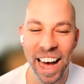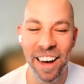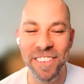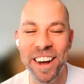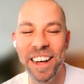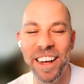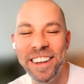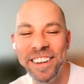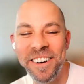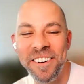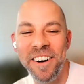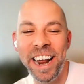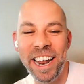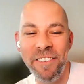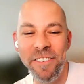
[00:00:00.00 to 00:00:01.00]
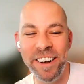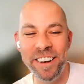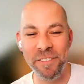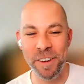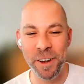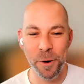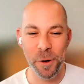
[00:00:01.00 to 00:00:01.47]
I've got this great
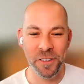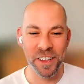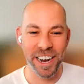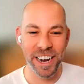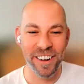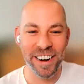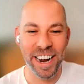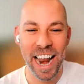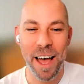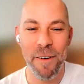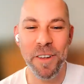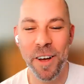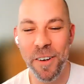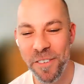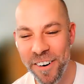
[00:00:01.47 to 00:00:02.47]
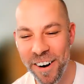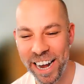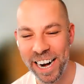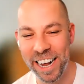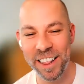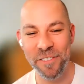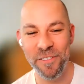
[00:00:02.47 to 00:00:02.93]
image of you all sitting on your laptops trying
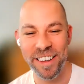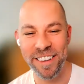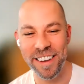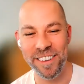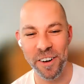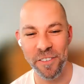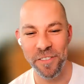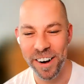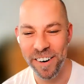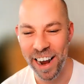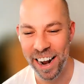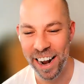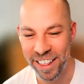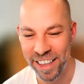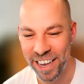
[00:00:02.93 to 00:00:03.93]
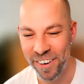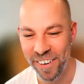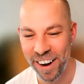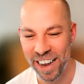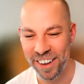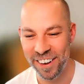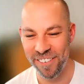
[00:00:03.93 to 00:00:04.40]
to get the business off the ground in the
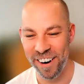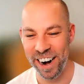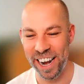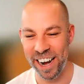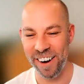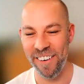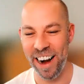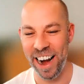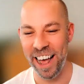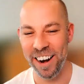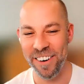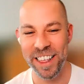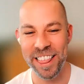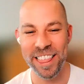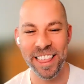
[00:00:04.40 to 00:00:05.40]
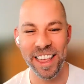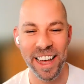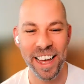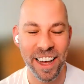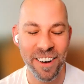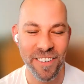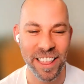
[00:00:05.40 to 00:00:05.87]
US, running around with
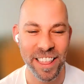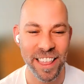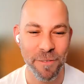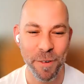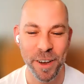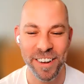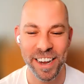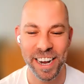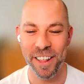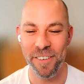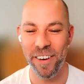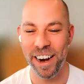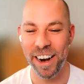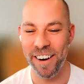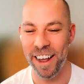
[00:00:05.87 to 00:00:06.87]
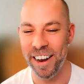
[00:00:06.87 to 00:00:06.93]
the music in the background.